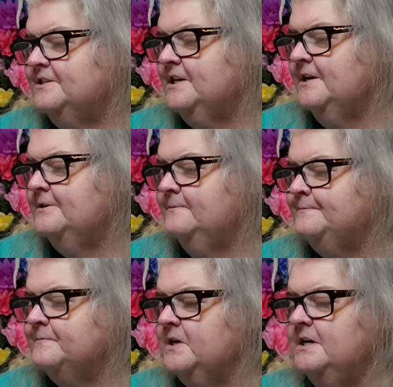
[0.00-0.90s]
so,
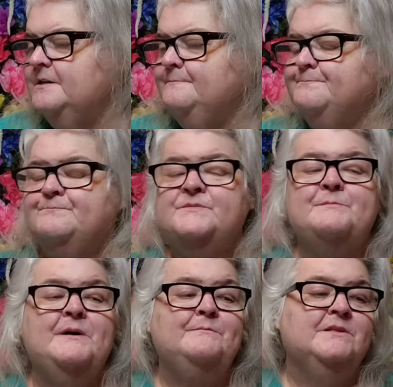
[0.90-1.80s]
um,
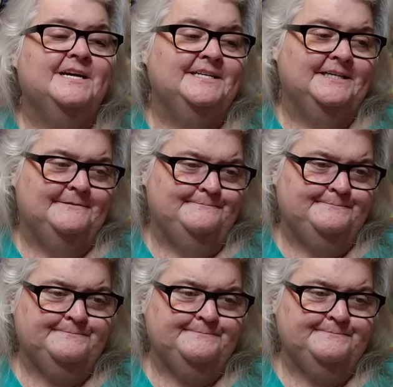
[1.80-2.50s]
my blanket.